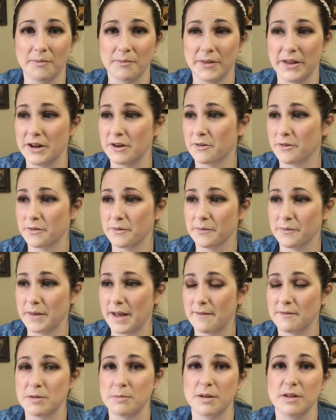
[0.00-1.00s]
They don't
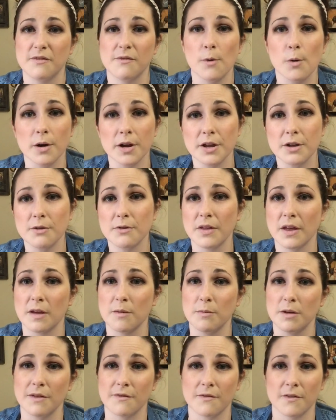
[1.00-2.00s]
have to be for you. They
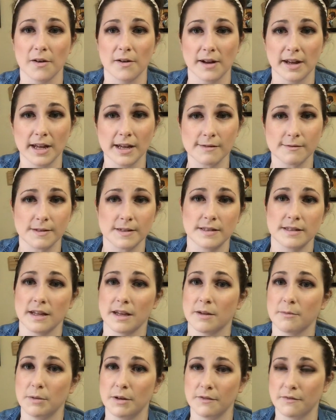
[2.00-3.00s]
can be for gifts.
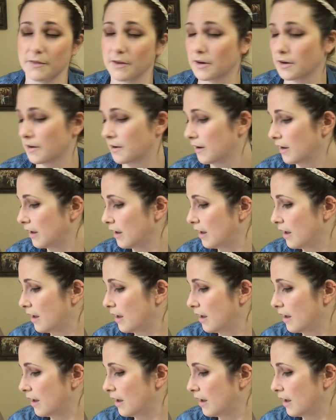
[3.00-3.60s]
They can be for,